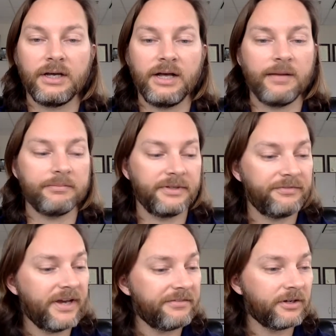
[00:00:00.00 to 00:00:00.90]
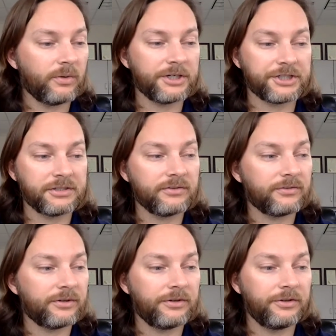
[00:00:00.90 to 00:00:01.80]
If you have any
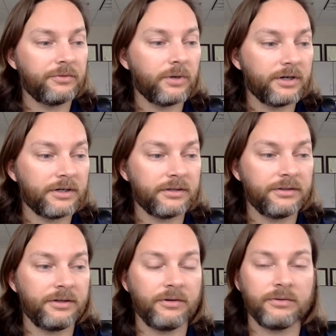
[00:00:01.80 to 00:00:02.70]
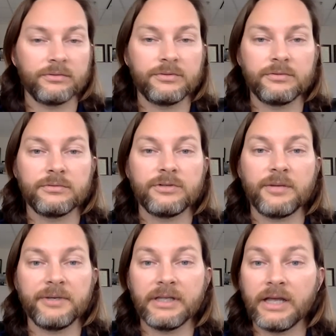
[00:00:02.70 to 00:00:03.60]
questions or you want to,
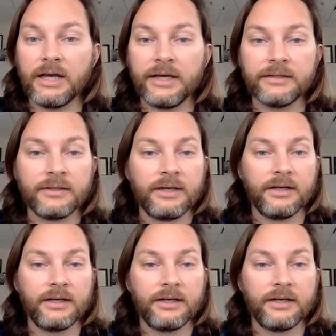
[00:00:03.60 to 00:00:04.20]
drop me a line.